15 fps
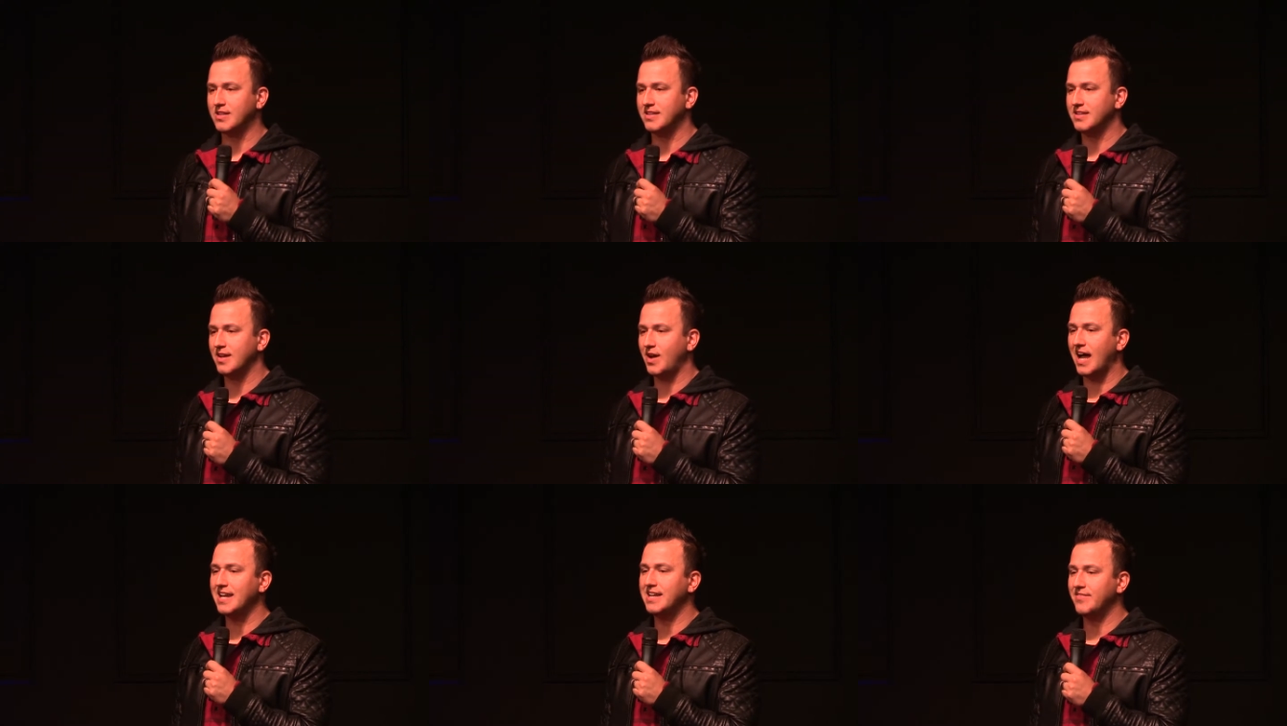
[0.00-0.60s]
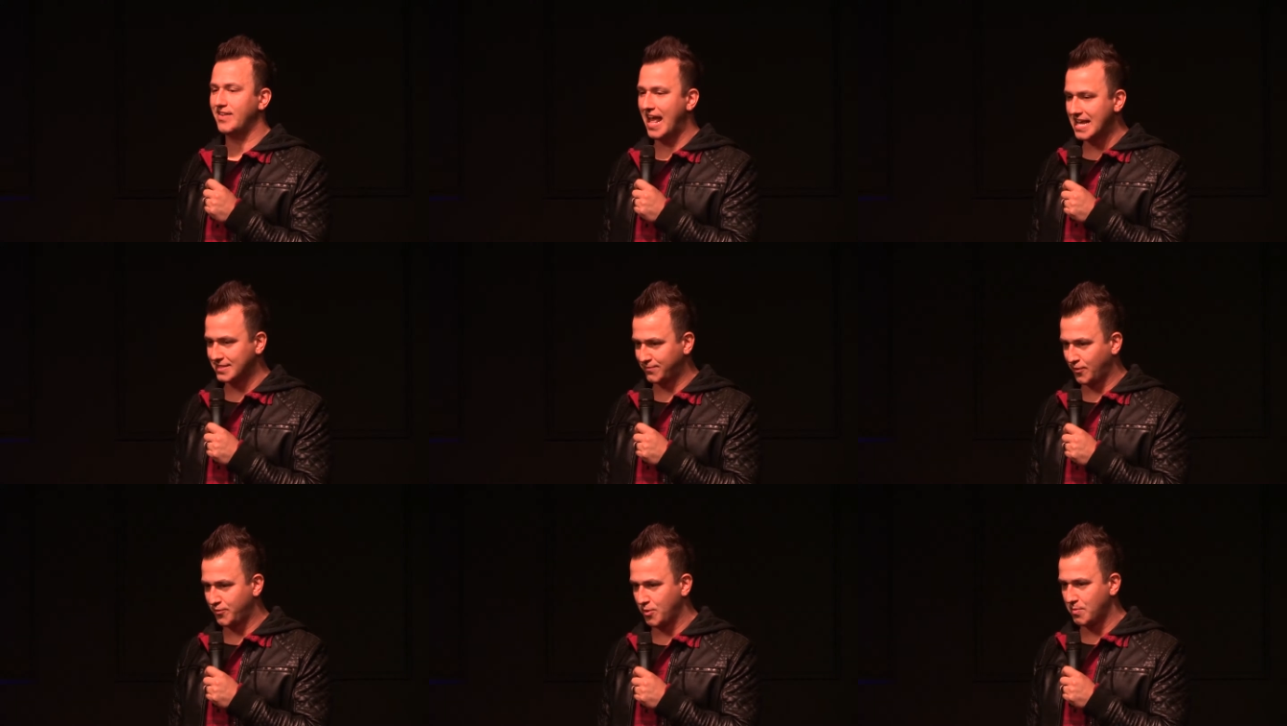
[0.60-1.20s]
and I didn't even ask
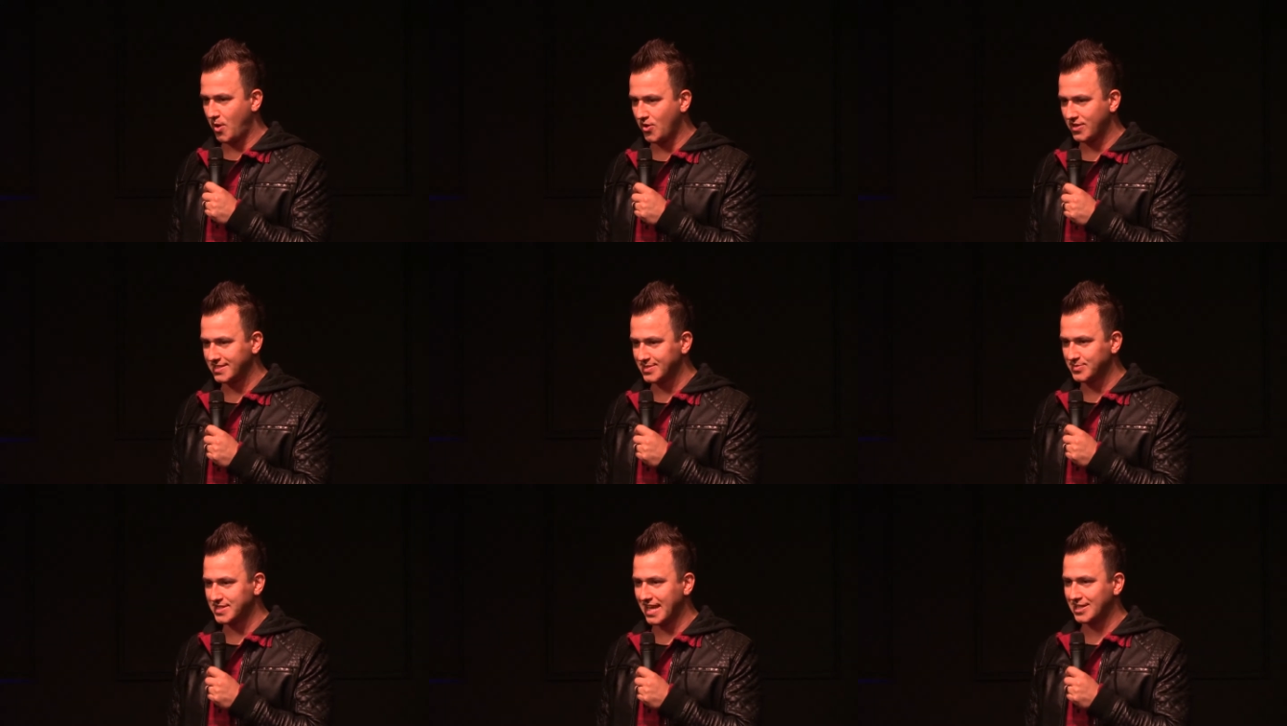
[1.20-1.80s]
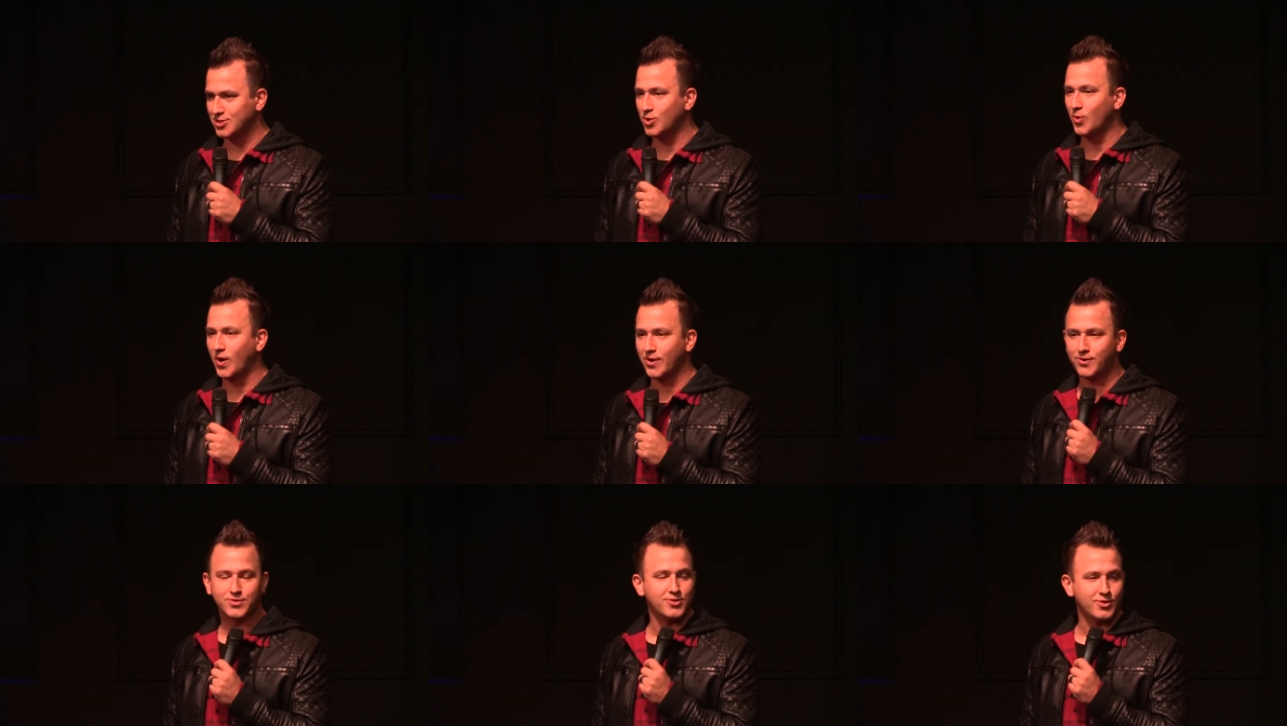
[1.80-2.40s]
for football because it was like
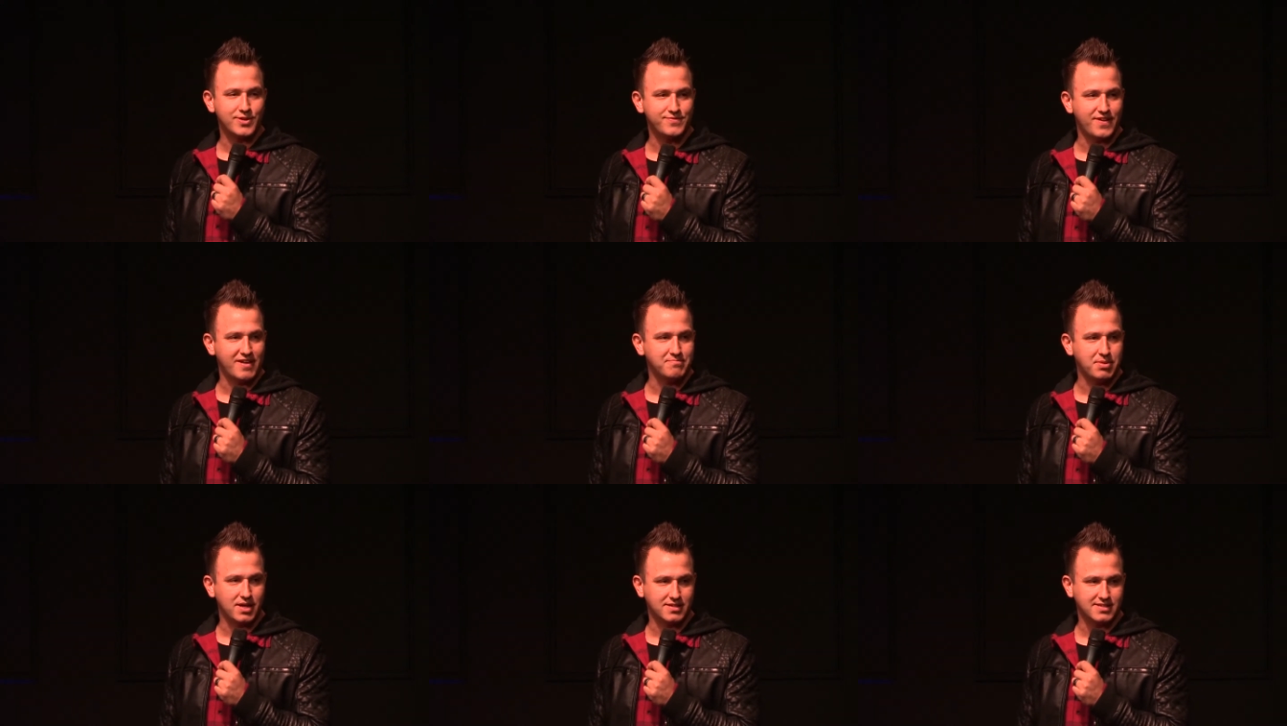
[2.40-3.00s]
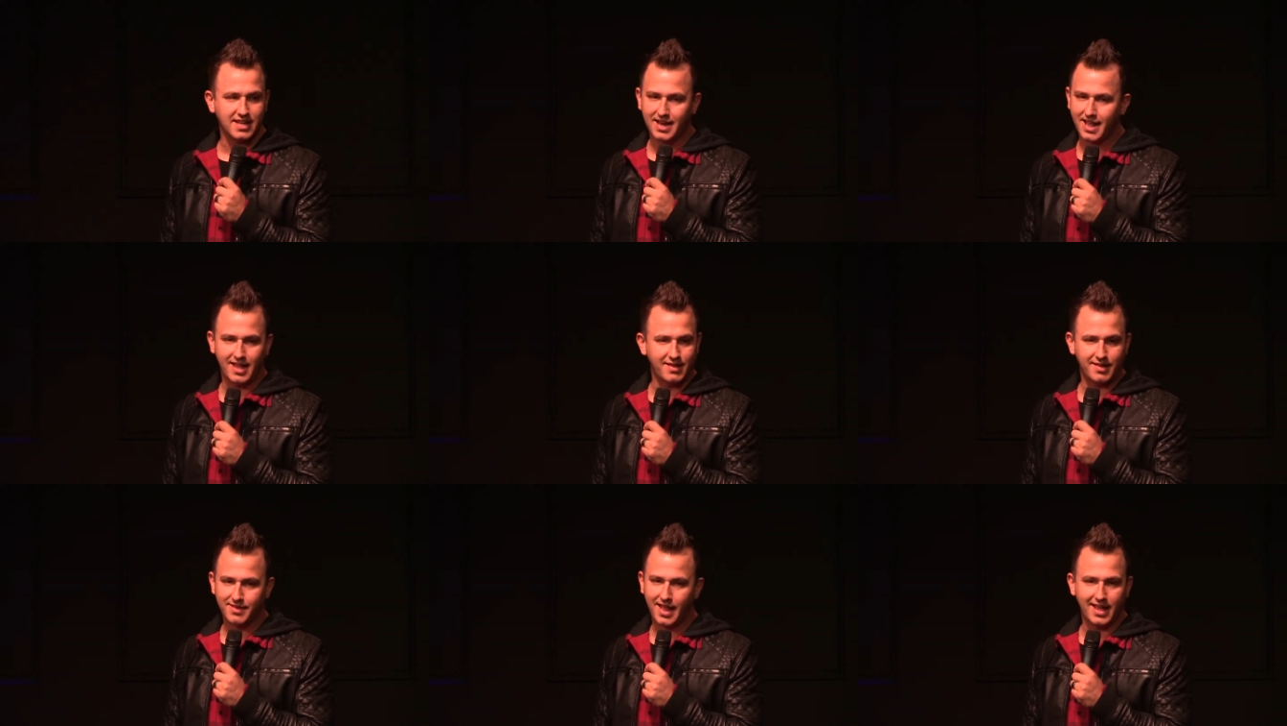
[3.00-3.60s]
235 bucks, and
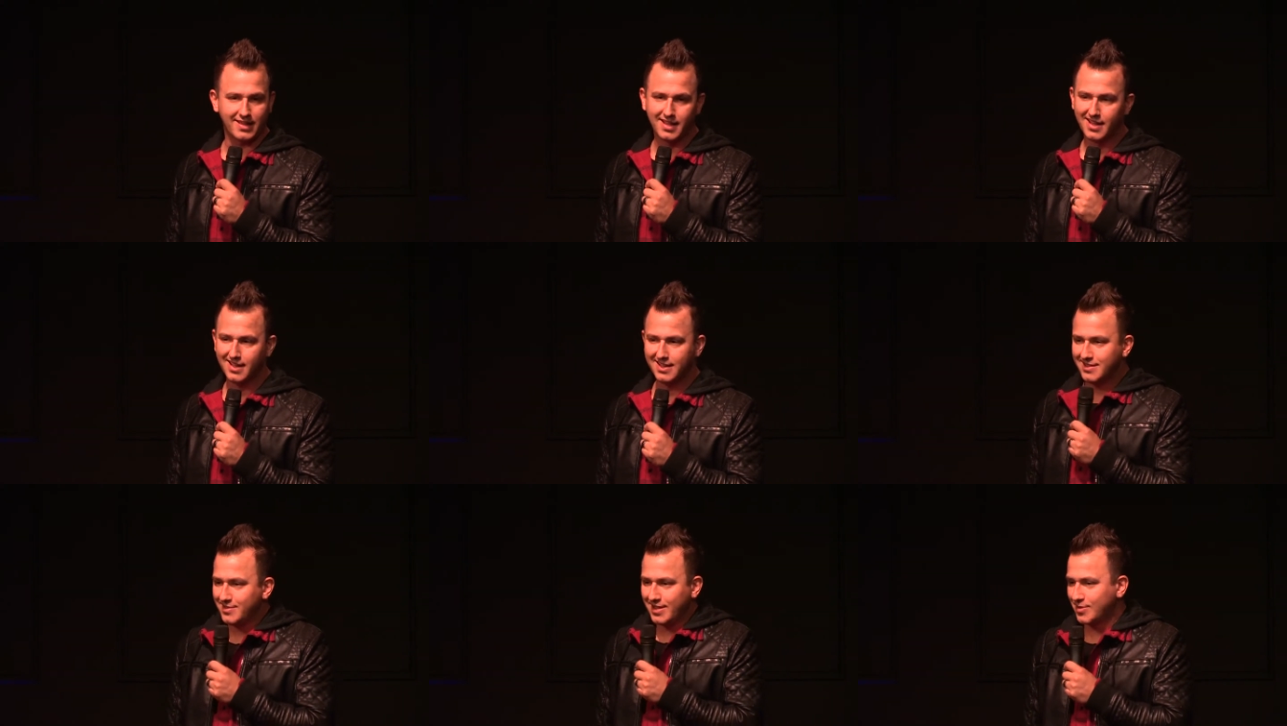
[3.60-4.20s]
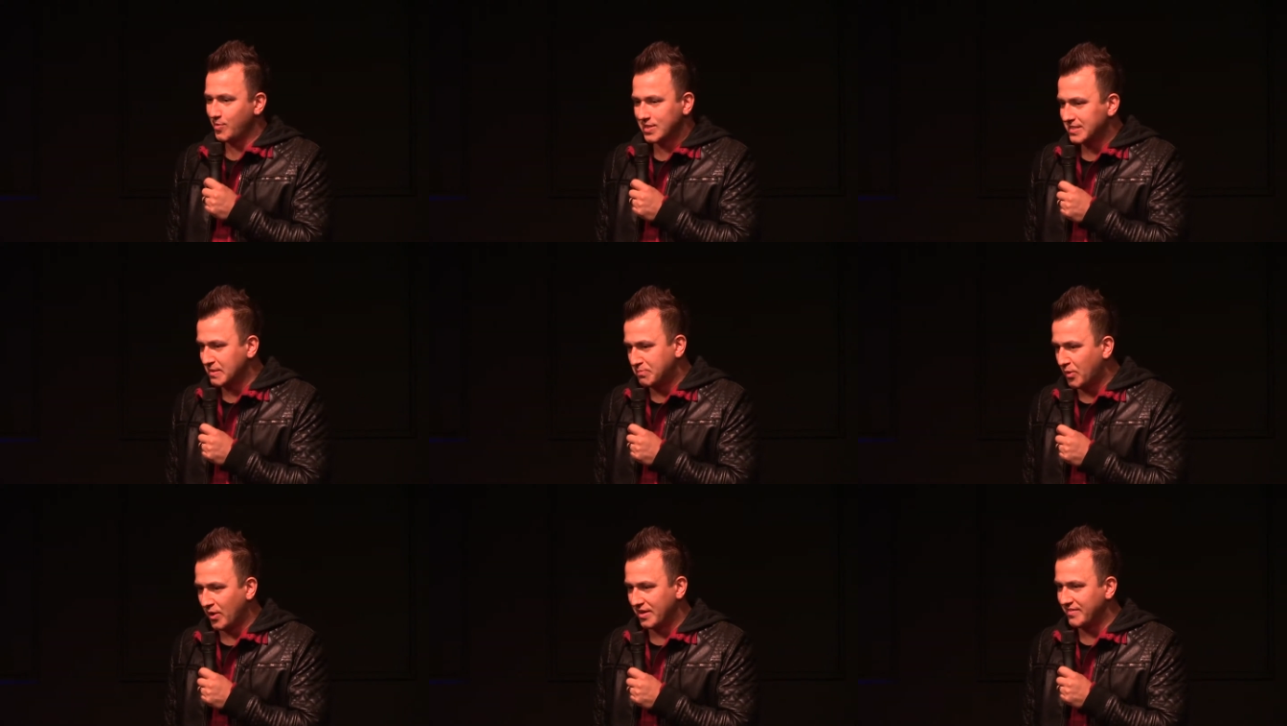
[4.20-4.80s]
I like, like, what's the
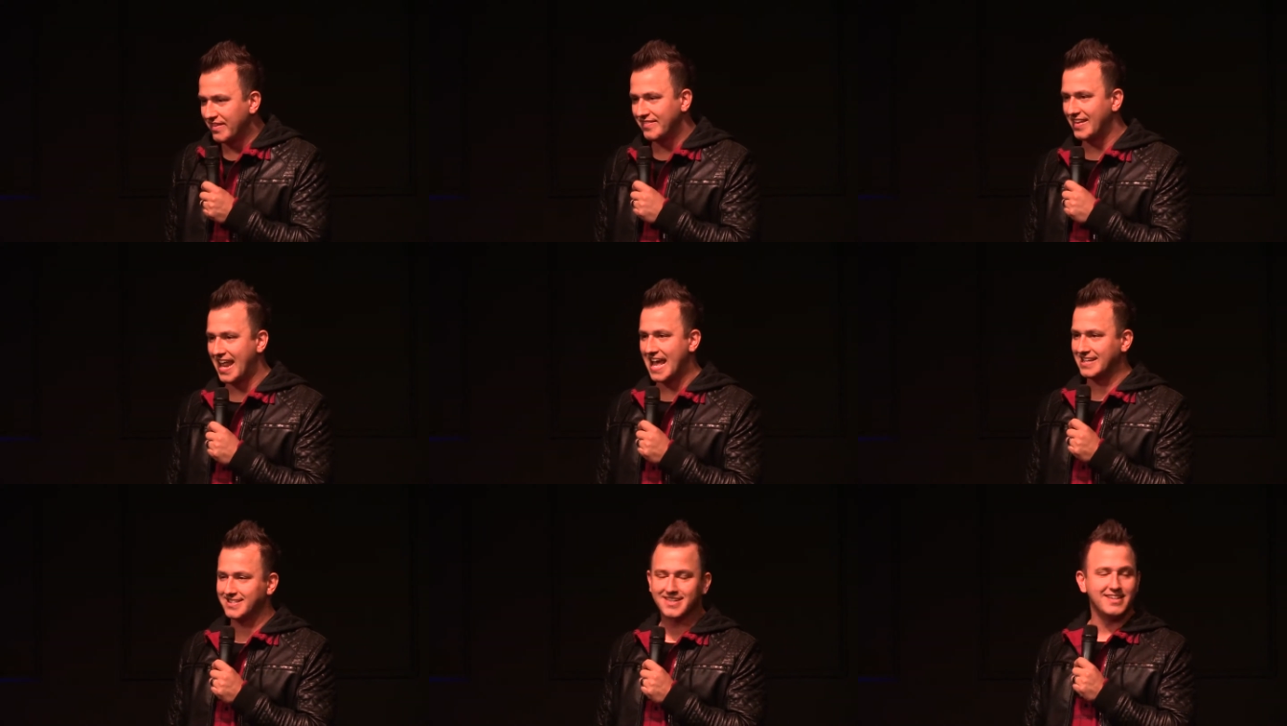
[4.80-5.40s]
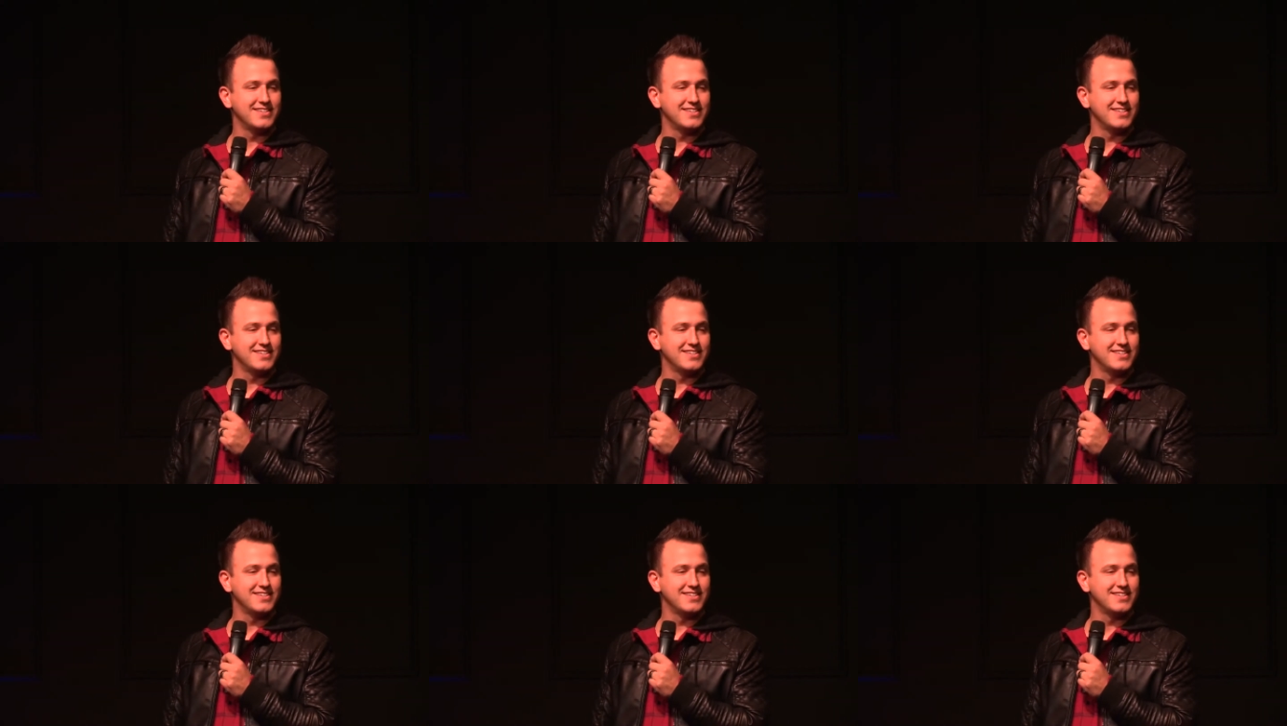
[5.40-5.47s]
point of even asking?